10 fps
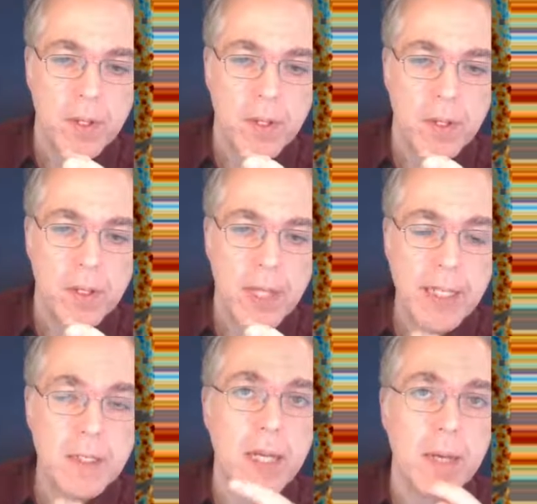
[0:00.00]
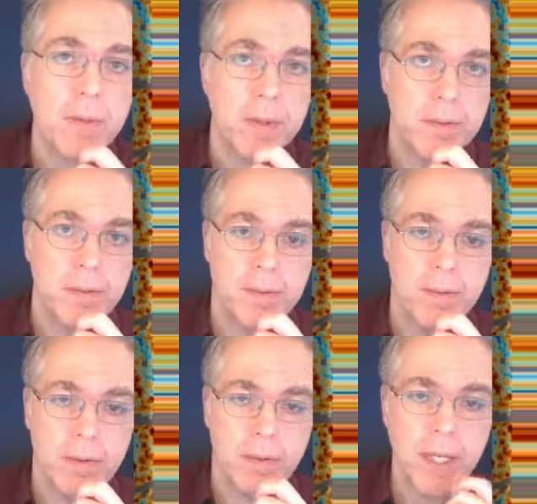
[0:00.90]
next step,
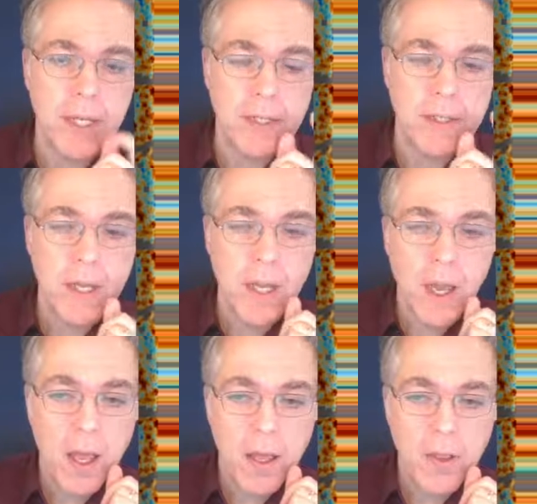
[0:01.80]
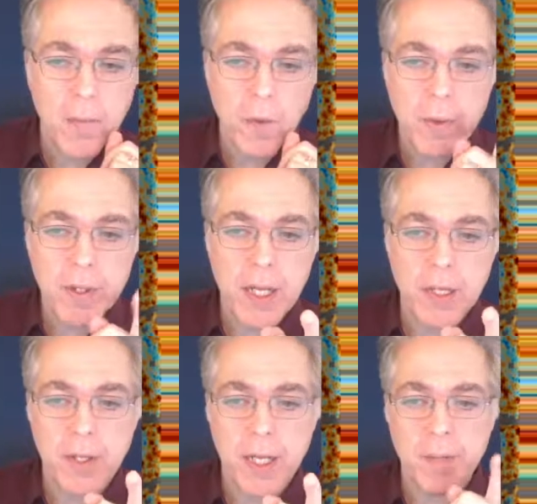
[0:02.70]
that is the moment that you
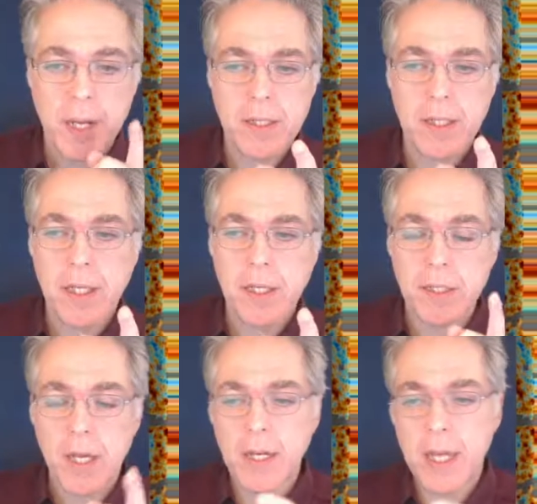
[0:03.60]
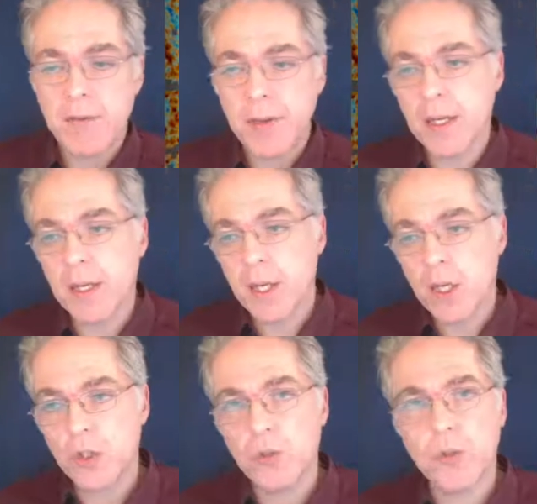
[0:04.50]
can basically start having
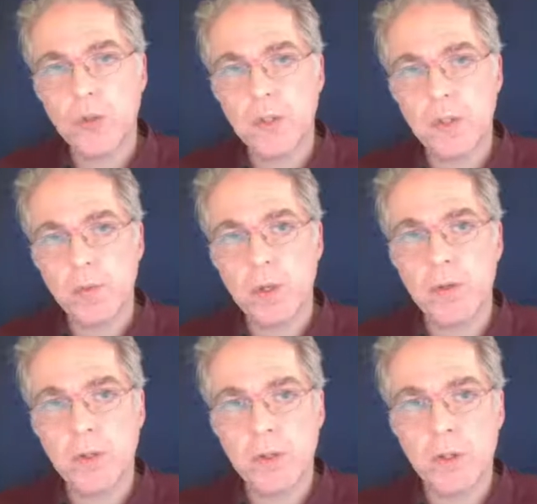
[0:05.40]
neutrons and protons going